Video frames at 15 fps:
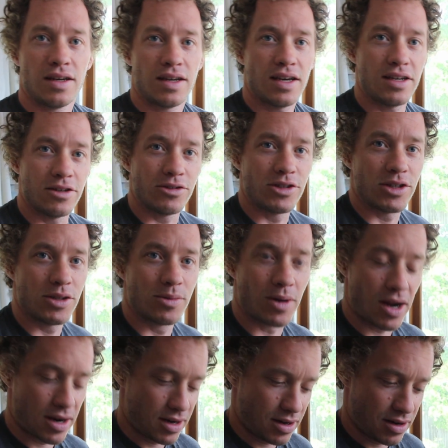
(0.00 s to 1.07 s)
Hey YouTube,
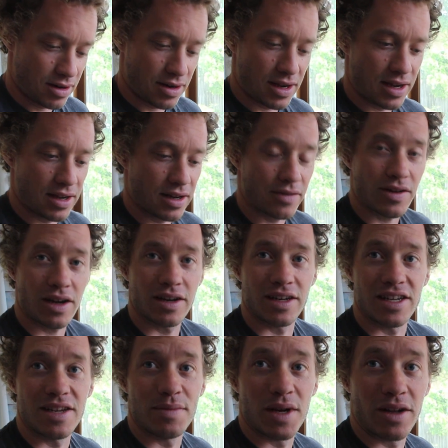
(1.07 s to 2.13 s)
Ryan here, and I've got
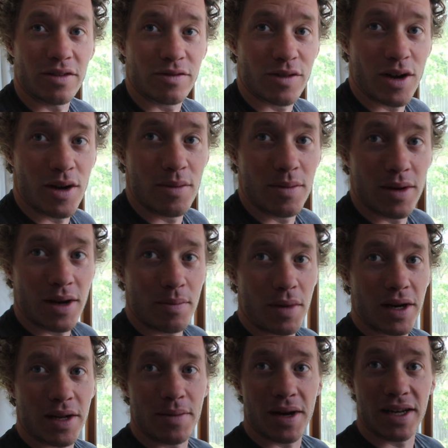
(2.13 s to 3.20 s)
an email from a
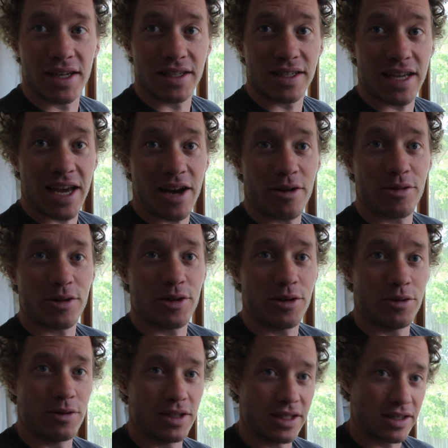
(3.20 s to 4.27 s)
buddy of mine in town
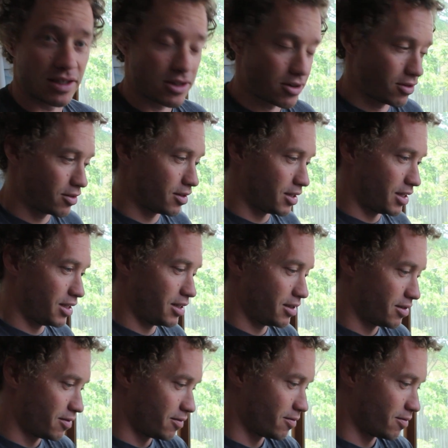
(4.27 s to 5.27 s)
who is currently